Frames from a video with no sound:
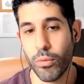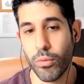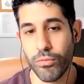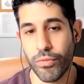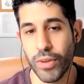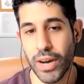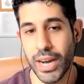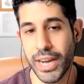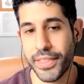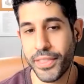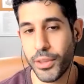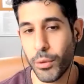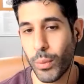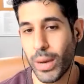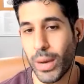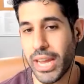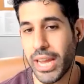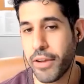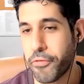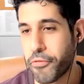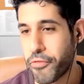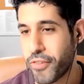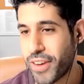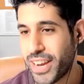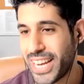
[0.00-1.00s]
ride the
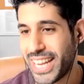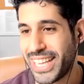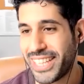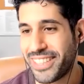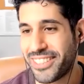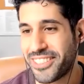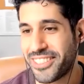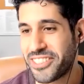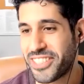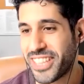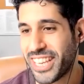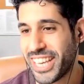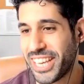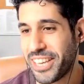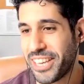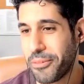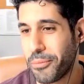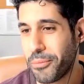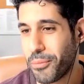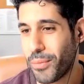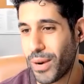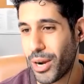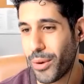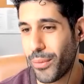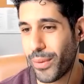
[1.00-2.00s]
wave really, to see
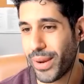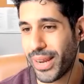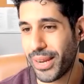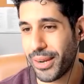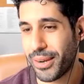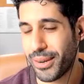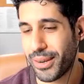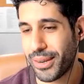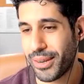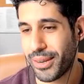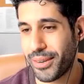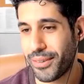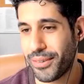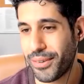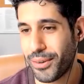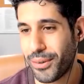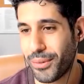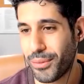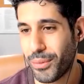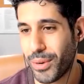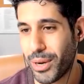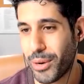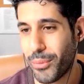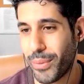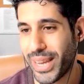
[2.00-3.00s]
where we
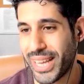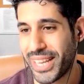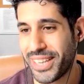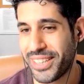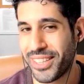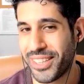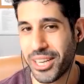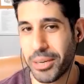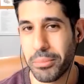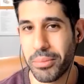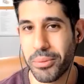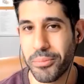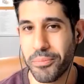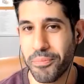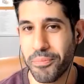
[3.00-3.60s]
end up.